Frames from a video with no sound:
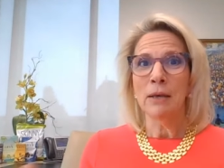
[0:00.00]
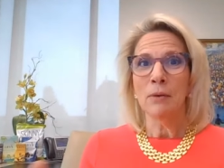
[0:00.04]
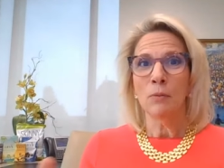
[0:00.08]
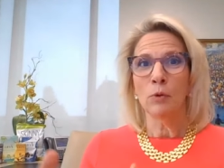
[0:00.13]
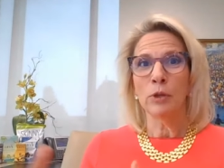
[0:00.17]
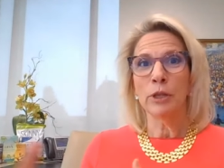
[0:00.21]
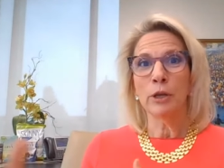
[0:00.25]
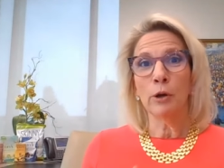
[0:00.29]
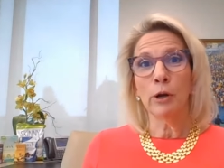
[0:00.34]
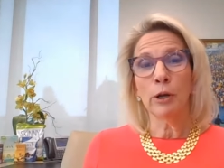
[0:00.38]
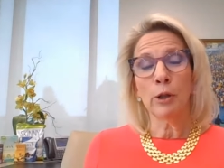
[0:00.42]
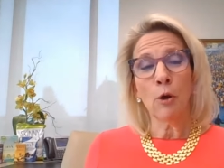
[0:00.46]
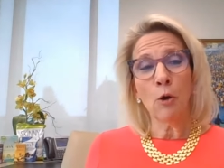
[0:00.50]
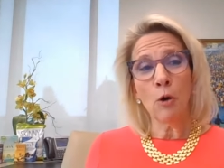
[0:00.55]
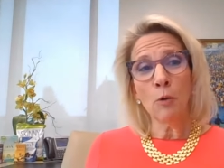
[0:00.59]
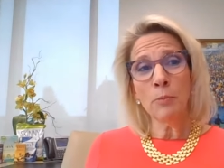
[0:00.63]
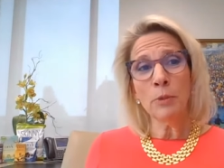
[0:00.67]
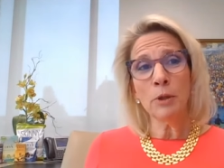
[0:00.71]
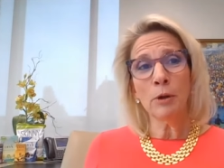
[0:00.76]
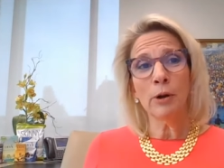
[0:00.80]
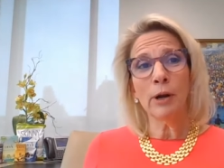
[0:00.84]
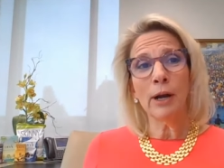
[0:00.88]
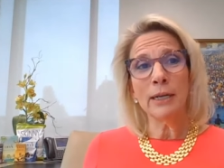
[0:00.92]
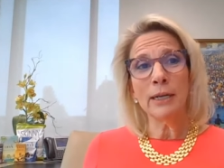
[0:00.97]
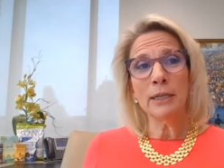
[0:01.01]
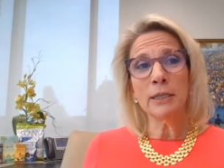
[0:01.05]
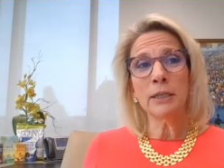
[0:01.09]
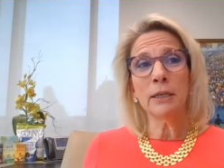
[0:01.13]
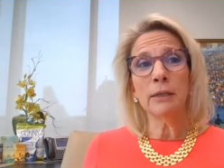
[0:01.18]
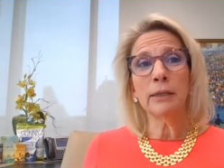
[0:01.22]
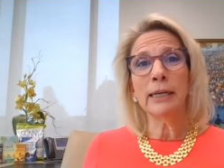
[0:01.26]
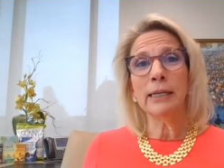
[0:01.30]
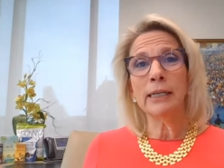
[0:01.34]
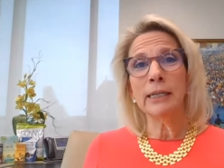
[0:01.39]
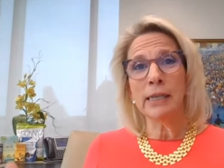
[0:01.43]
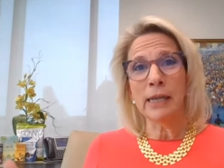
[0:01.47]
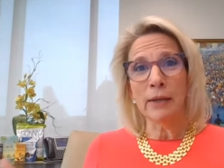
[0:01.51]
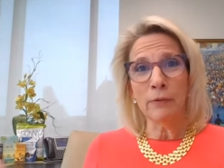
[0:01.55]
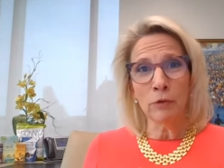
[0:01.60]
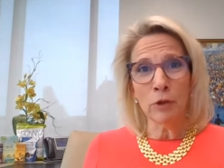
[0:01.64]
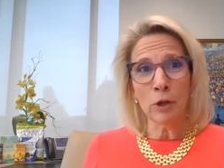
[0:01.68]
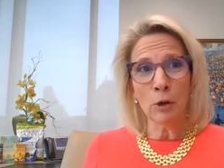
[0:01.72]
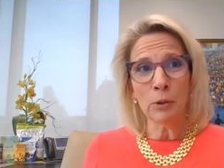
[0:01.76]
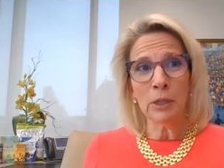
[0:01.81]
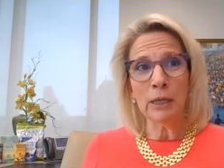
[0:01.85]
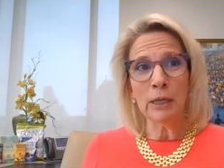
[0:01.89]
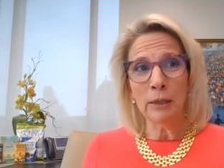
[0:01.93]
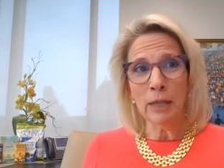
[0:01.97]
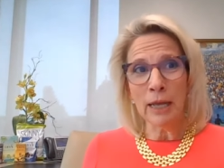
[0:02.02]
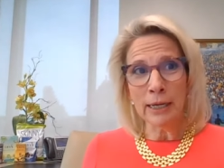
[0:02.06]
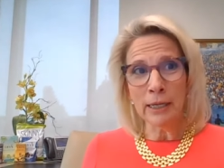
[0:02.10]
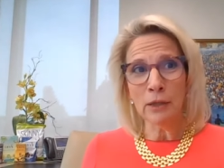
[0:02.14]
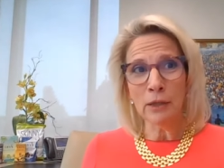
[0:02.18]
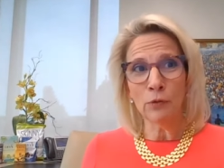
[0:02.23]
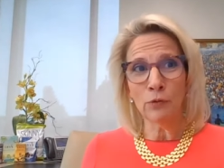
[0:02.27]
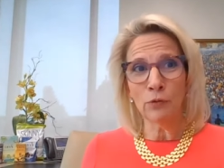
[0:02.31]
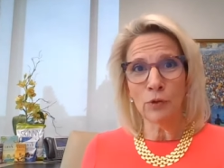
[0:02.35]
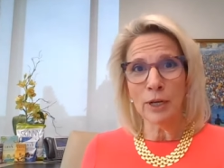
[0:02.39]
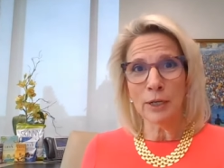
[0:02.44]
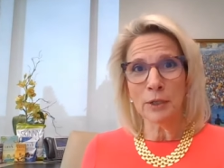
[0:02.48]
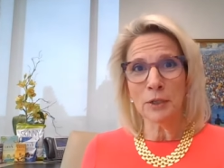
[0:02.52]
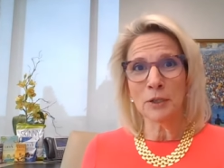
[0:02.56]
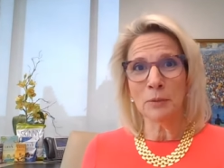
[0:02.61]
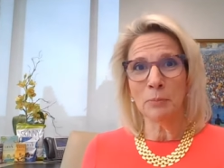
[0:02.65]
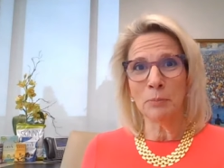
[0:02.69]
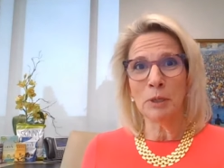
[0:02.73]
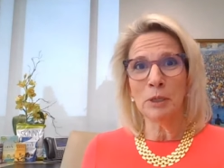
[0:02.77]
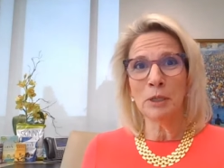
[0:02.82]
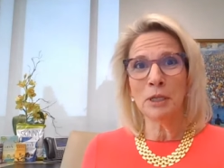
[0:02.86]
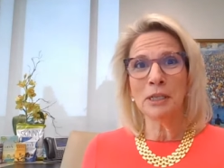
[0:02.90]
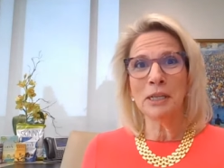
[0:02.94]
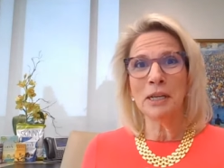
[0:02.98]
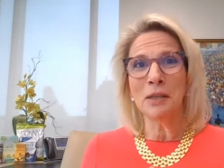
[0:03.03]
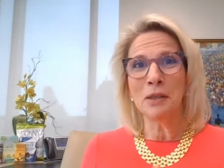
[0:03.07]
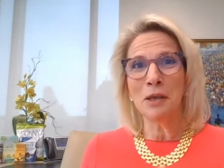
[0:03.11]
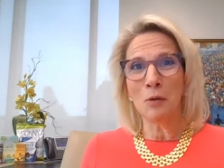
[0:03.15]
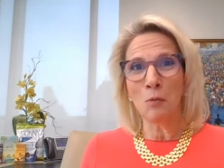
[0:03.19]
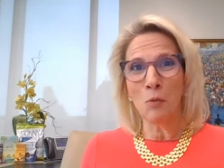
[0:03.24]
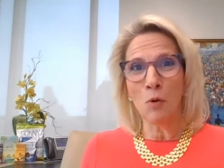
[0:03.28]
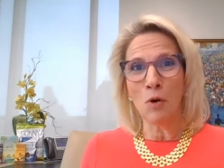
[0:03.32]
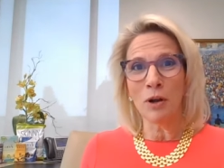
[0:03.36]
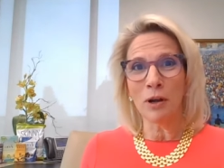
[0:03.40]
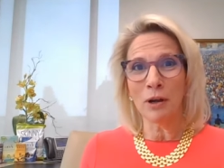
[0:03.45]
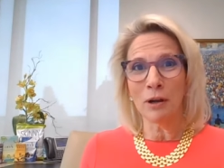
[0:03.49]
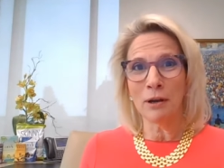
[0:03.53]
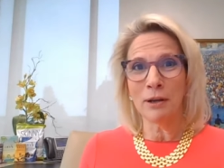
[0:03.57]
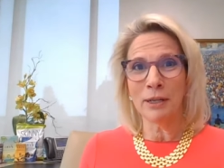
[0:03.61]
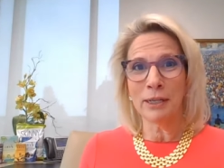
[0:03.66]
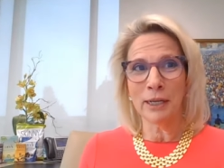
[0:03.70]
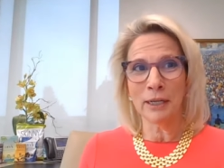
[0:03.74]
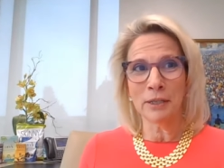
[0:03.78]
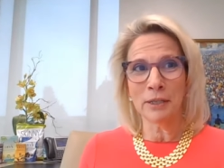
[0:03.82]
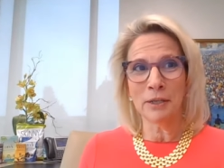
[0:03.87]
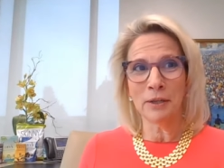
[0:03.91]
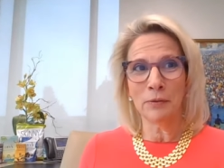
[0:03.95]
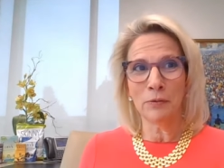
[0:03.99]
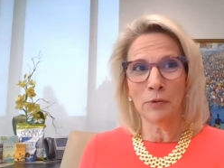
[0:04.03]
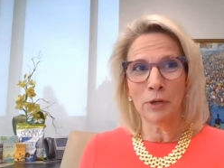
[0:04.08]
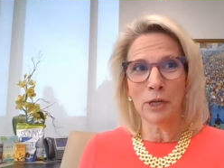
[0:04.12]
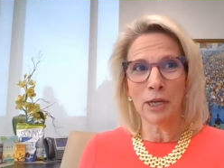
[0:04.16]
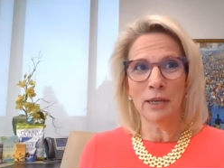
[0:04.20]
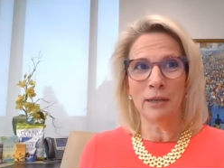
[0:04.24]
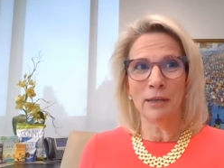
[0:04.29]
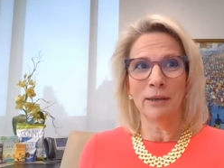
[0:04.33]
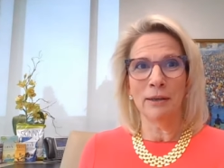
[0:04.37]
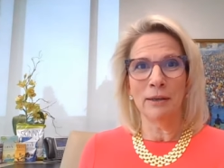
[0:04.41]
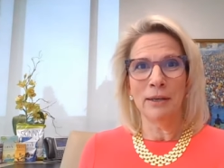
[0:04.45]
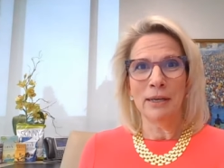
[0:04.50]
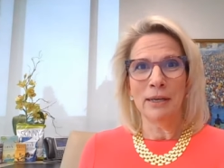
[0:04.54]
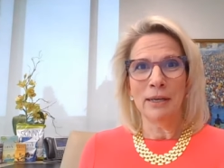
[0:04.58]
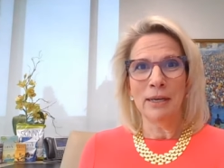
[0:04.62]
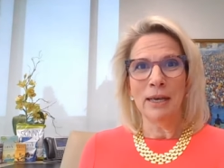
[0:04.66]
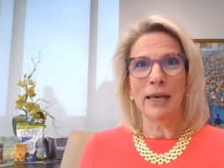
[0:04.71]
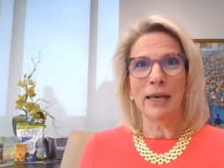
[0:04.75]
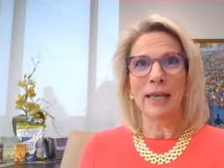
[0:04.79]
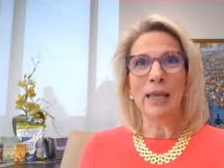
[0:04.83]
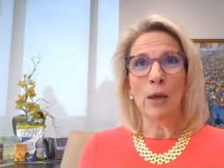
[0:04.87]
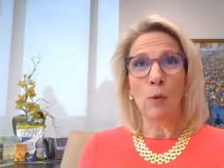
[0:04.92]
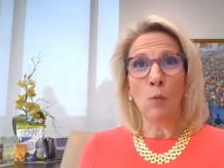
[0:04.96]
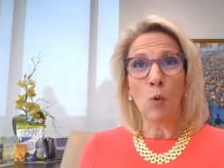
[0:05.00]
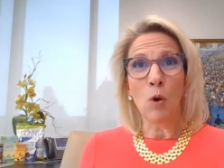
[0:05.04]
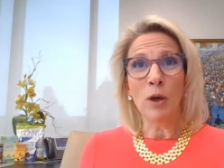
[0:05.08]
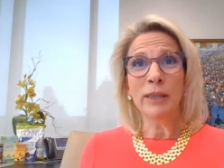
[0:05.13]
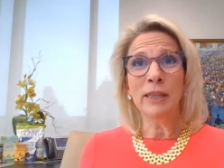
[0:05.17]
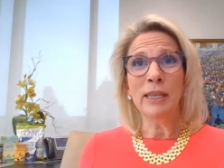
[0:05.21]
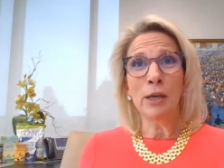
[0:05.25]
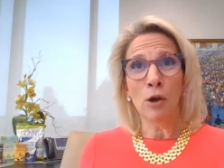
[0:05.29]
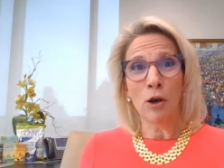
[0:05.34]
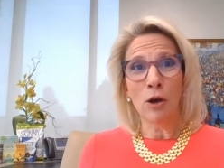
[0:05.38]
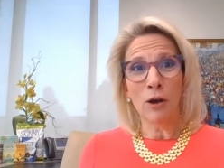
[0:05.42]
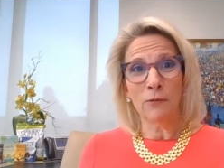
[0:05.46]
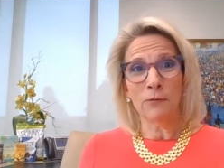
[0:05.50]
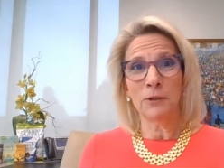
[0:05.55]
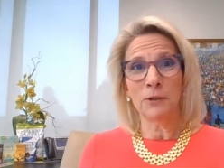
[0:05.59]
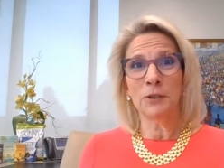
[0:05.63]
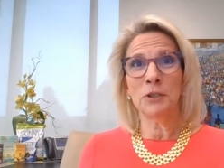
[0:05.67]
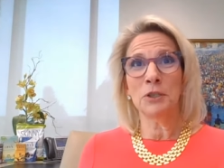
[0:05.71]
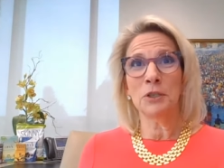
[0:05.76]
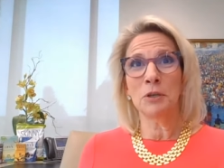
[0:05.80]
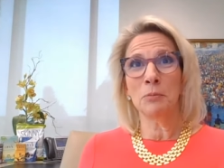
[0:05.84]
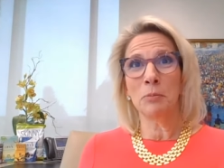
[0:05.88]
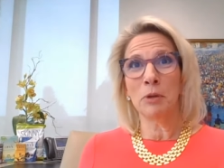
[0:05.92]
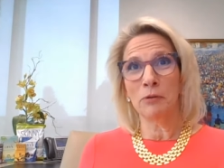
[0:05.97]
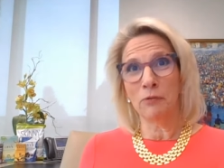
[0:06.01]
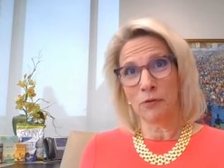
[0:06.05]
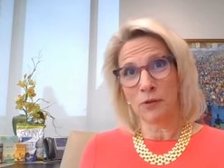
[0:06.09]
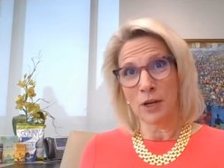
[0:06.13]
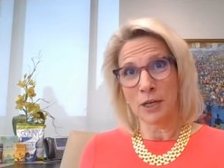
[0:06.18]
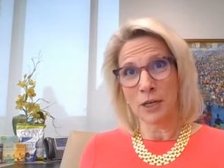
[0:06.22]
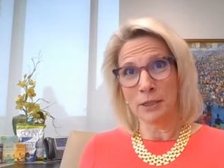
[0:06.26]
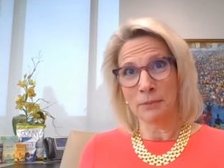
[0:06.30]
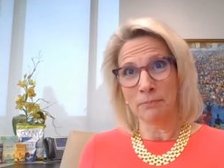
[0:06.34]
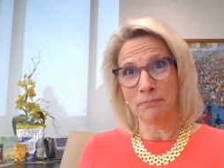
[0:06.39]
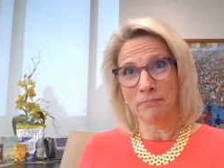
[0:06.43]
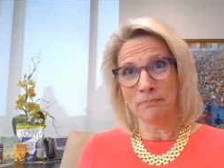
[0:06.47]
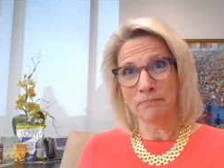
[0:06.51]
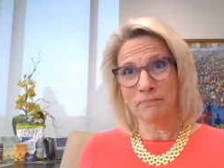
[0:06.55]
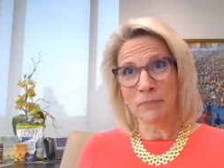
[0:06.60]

When they're at home, they're isolated, even though they like the flexibility, they want connectivity and they want the office to be fun.